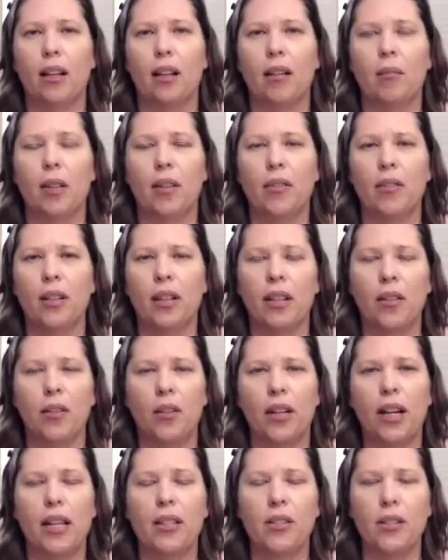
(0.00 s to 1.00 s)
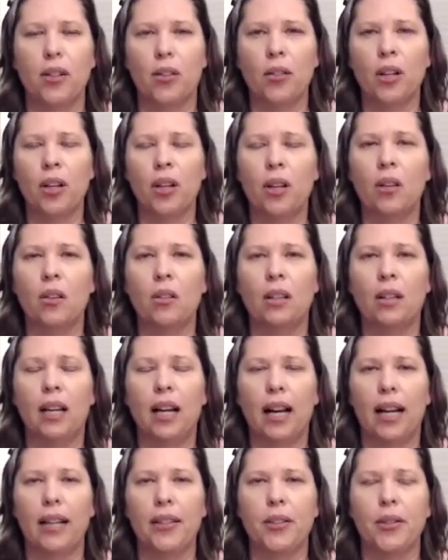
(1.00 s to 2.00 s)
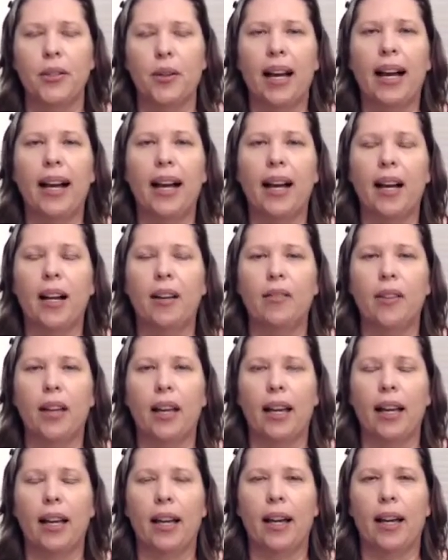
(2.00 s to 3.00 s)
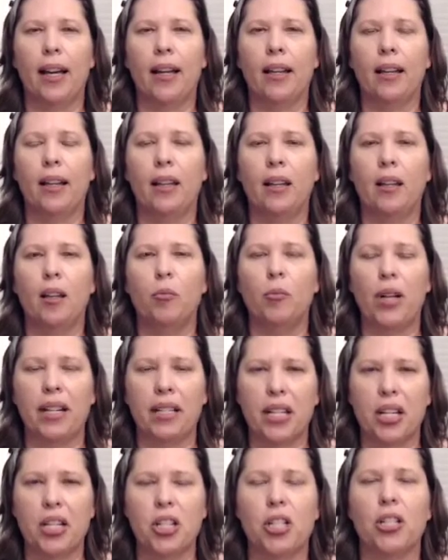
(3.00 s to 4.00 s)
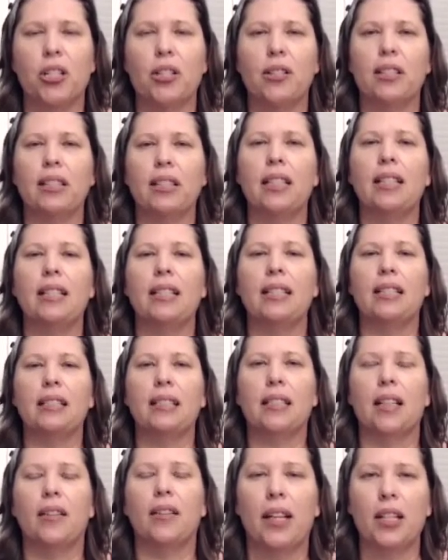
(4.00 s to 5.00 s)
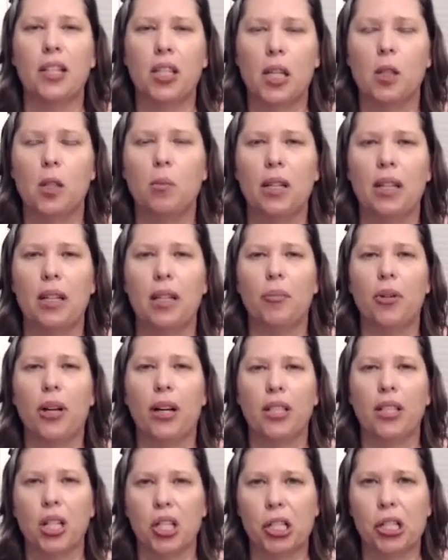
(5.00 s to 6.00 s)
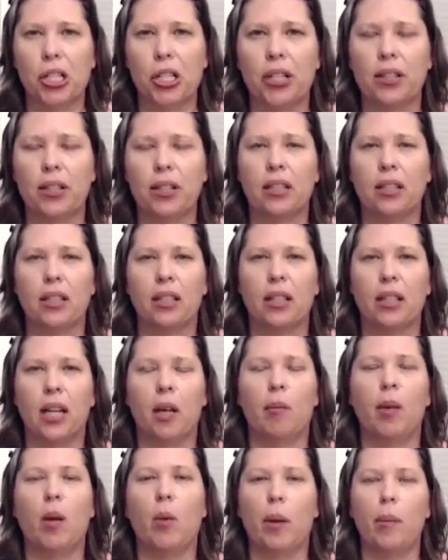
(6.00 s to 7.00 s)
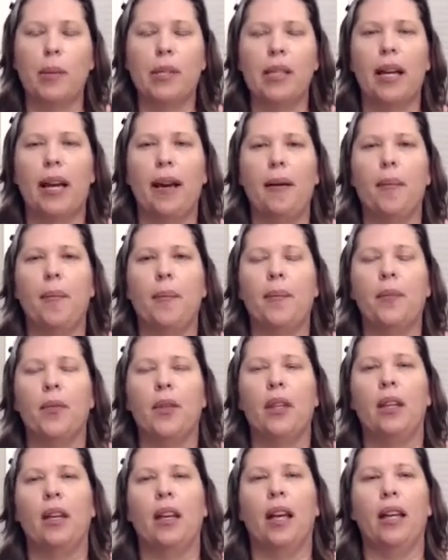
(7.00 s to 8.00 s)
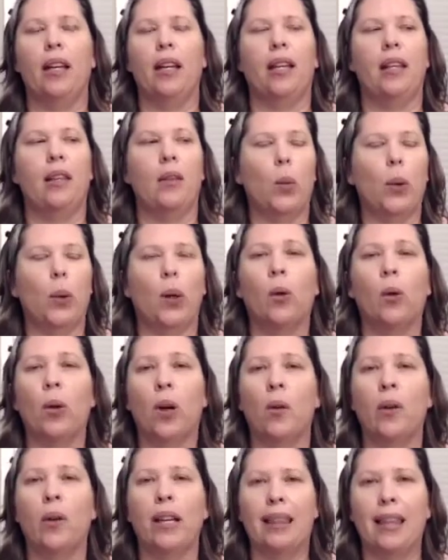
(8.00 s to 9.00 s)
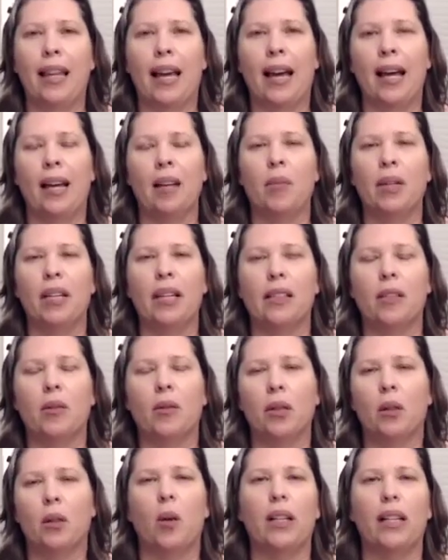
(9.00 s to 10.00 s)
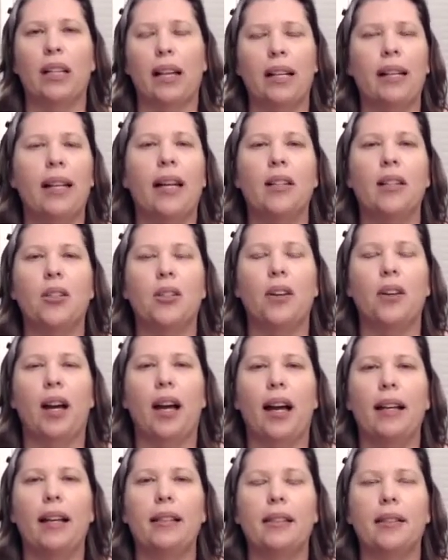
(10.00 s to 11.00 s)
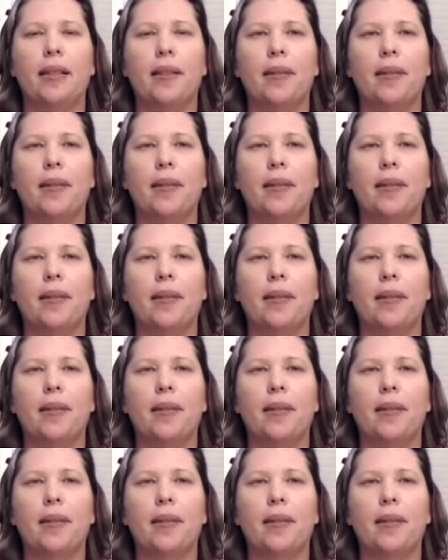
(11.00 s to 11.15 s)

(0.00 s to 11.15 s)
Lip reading: if you guys don't know, I do have a practitioners list of HSP practitioners on my website. And we're growing that because I really want to connect you guys.